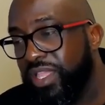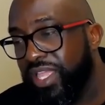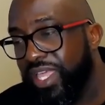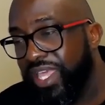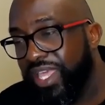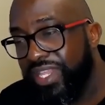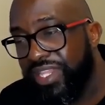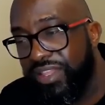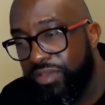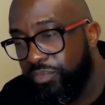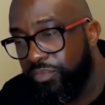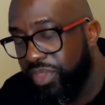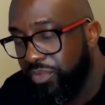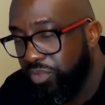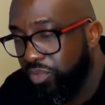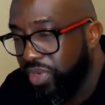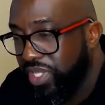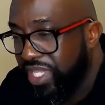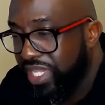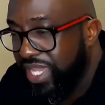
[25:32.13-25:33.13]
and the
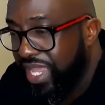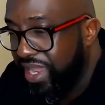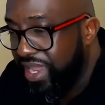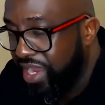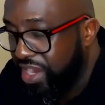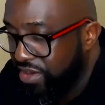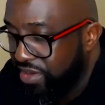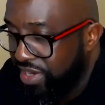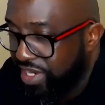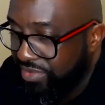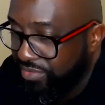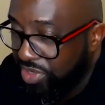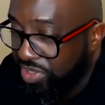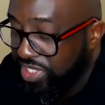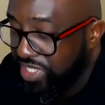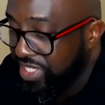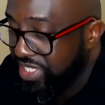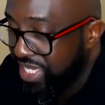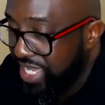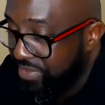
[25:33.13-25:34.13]
people within our area
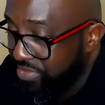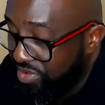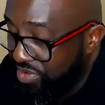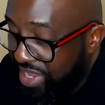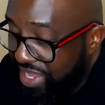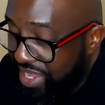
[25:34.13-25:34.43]
most of the time don't